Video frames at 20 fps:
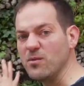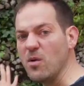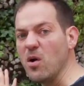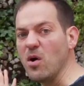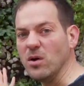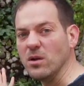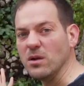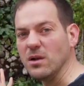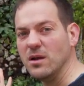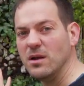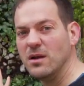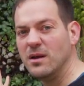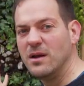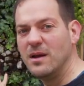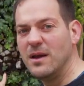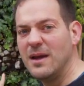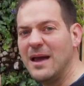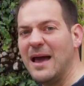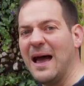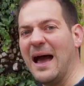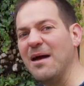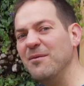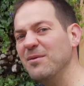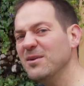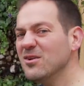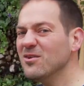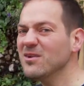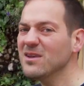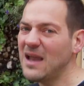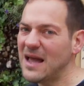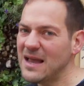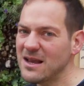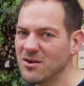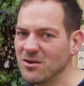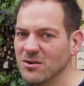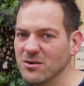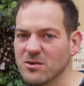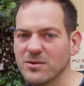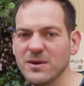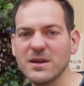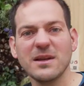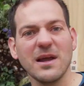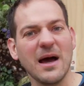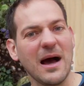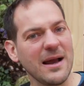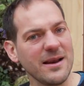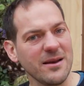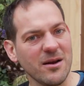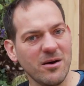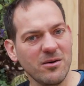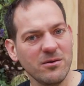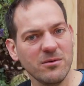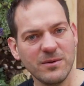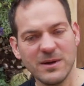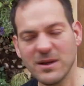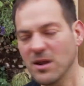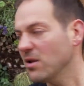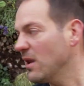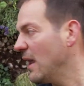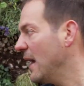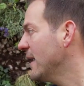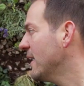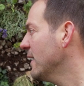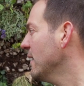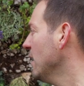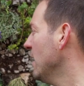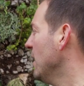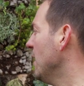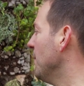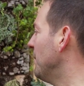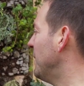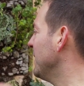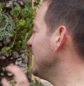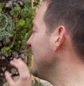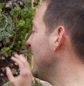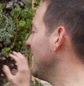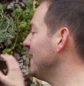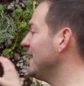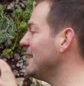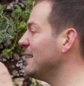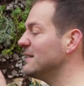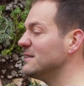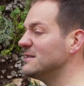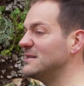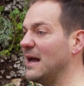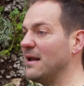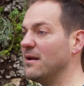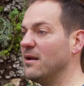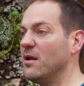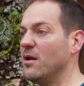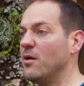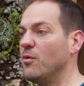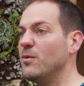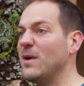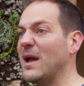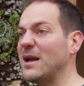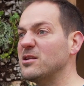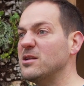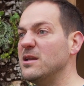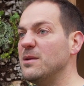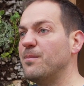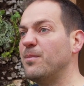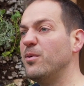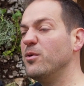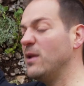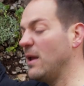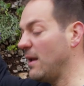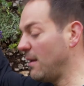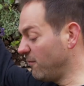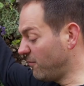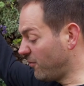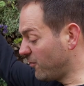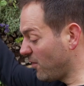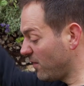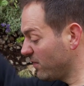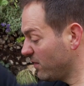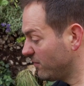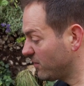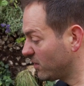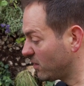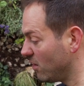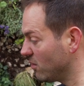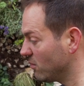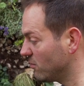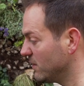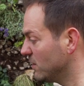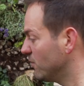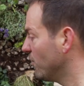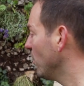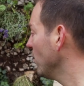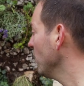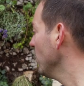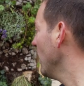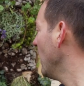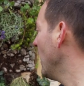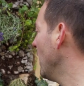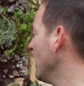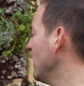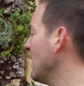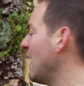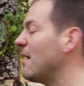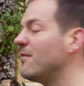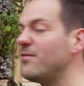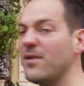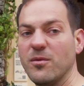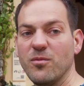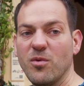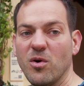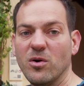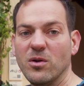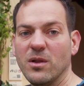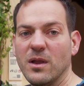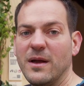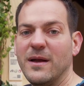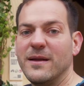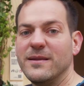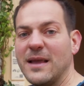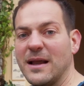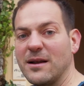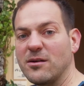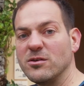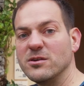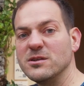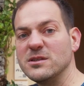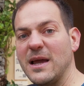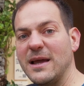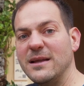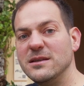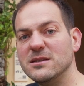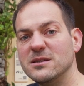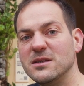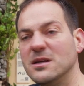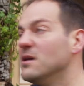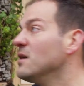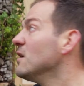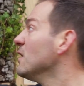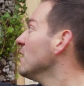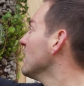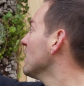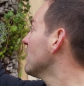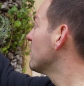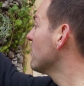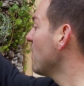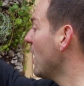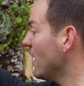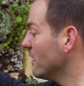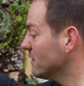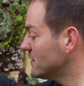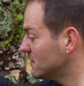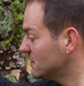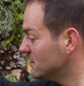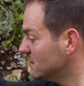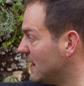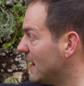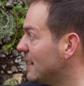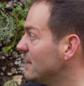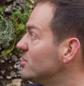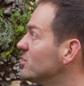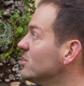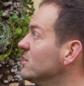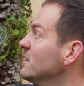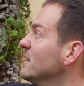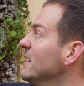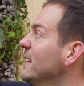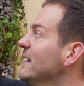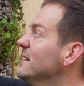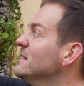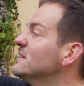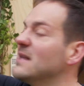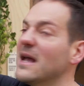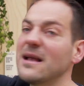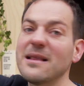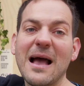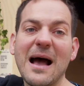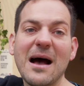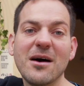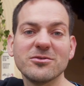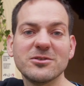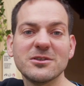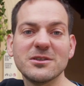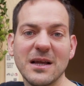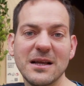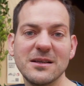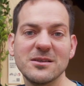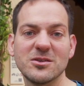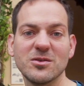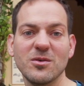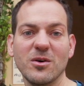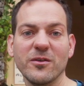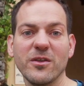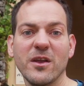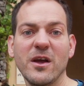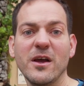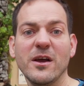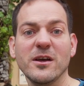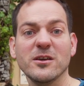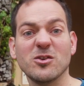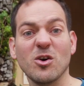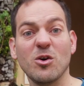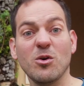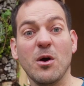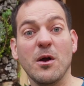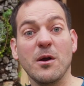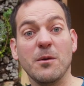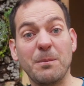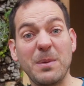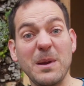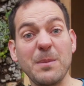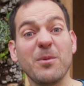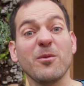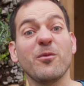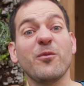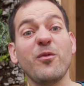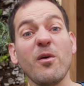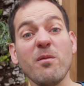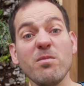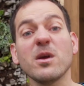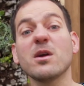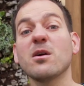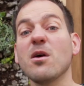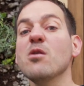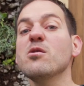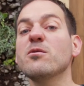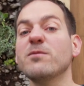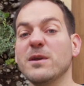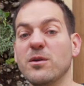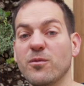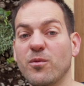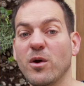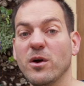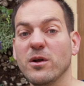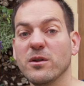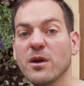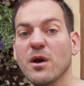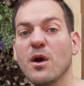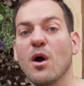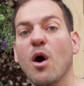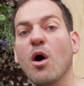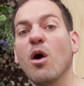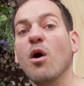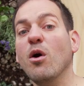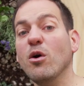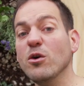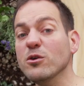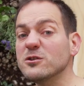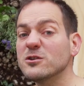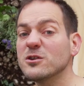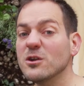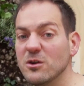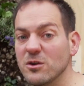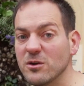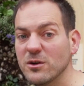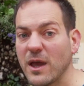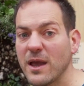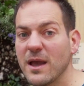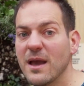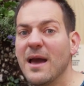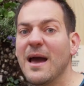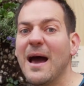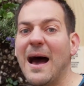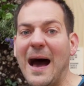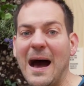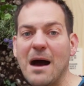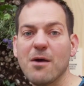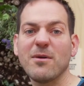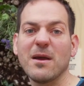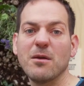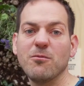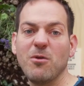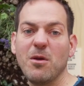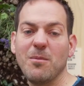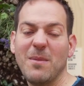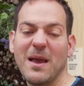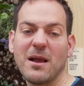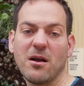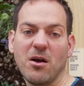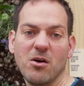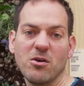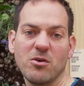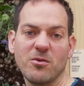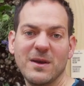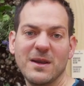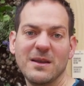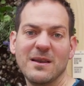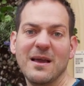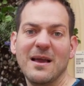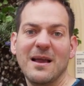wall. And we don't like concrete, I know, we don't like it. But the idea is that we actually put in front of the concrete wall a lava wall that contains grass, nature, insect houses, and so on. So people from the concrete world are also looking how can we make concrete